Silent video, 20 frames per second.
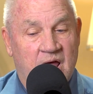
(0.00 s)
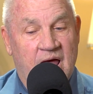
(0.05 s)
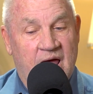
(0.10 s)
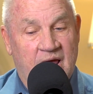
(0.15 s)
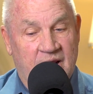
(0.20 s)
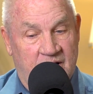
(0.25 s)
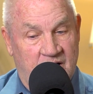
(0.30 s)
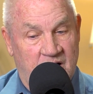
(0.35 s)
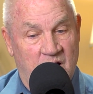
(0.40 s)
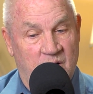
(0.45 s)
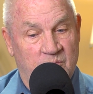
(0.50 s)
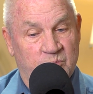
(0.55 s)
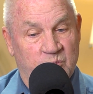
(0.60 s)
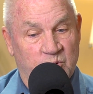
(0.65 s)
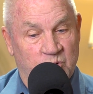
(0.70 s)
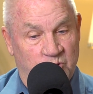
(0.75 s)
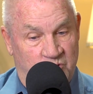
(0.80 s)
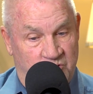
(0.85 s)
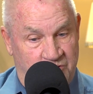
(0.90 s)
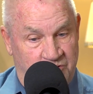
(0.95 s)
And
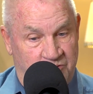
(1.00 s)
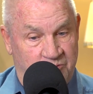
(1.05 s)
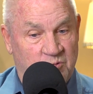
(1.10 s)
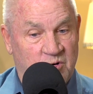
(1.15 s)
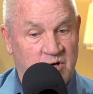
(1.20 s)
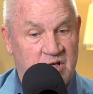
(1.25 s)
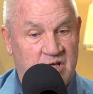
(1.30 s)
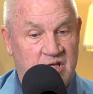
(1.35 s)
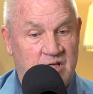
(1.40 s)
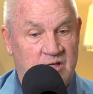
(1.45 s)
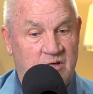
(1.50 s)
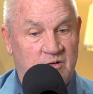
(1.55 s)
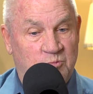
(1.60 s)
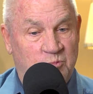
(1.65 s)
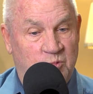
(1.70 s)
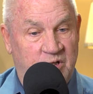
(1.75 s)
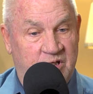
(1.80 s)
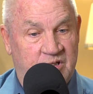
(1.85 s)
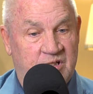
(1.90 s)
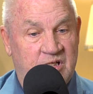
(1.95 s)
number three,
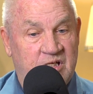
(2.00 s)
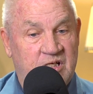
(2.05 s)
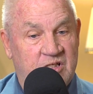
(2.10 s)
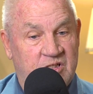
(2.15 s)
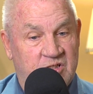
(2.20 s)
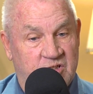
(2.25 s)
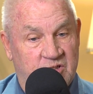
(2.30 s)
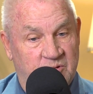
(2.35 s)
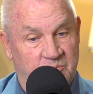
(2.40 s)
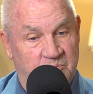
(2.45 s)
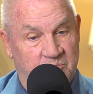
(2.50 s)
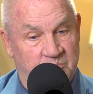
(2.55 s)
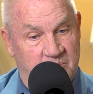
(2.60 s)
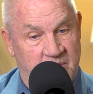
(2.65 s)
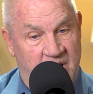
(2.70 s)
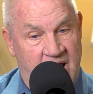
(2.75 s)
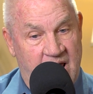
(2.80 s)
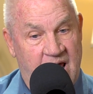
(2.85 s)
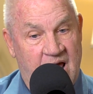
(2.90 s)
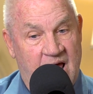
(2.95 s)
we teach them
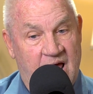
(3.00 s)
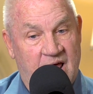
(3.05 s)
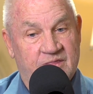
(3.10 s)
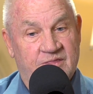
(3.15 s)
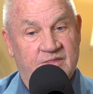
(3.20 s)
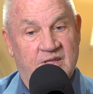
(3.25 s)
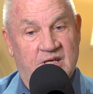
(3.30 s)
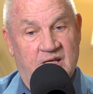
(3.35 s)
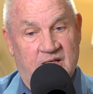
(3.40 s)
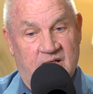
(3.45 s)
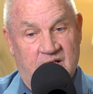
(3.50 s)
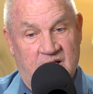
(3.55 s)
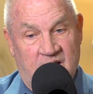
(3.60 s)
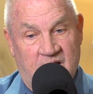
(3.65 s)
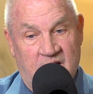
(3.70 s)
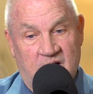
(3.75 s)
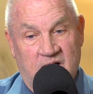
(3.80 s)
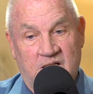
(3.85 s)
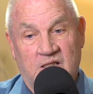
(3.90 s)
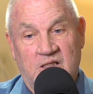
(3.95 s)
math and
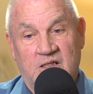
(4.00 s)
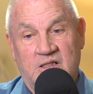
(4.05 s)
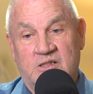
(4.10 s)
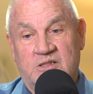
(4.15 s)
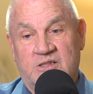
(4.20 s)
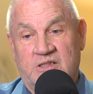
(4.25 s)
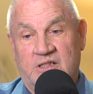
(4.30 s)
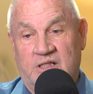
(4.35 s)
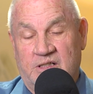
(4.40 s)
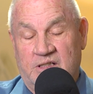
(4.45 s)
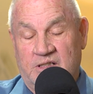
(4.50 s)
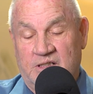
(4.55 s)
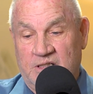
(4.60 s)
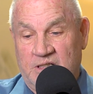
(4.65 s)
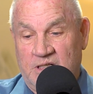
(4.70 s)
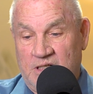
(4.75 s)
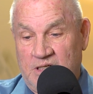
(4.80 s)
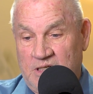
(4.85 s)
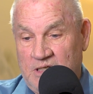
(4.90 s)
English and